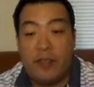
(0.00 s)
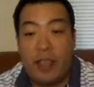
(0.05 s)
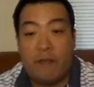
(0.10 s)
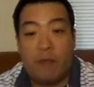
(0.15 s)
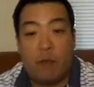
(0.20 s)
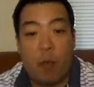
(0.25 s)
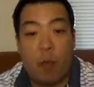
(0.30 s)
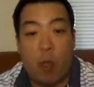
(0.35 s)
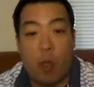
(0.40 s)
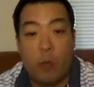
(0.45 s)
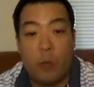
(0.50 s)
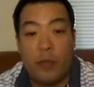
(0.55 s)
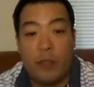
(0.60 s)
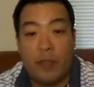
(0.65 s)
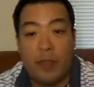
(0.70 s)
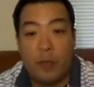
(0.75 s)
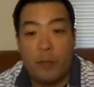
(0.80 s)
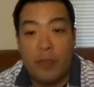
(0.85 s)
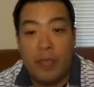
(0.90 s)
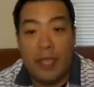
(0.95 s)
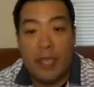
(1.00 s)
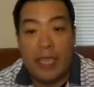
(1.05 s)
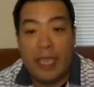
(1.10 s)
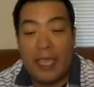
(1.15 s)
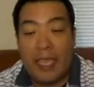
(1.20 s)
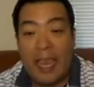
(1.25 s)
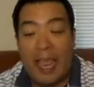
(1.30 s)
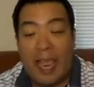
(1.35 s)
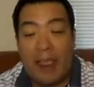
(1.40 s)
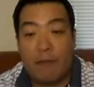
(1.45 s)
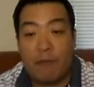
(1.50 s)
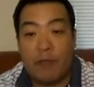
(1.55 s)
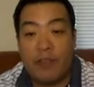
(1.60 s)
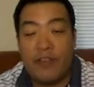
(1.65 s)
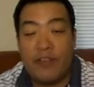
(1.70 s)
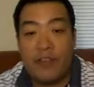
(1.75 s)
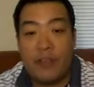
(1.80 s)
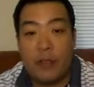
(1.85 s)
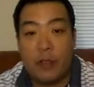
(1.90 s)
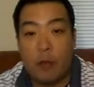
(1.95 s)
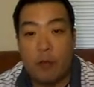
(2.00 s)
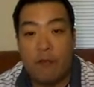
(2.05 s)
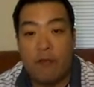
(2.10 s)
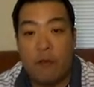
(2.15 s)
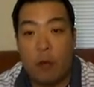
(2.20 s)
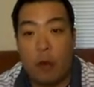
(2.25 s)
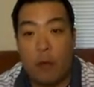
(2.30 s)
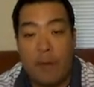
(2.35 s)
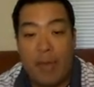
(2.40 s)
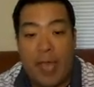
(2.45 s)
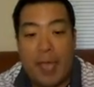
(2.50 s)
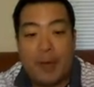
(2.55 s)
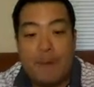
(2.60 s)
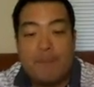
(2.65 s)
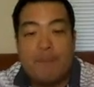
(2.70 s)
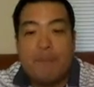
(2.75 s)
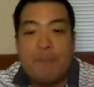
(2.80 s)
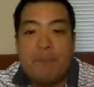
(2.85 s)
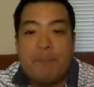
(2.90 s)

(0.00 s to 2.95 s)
safe rolling with him in every single format.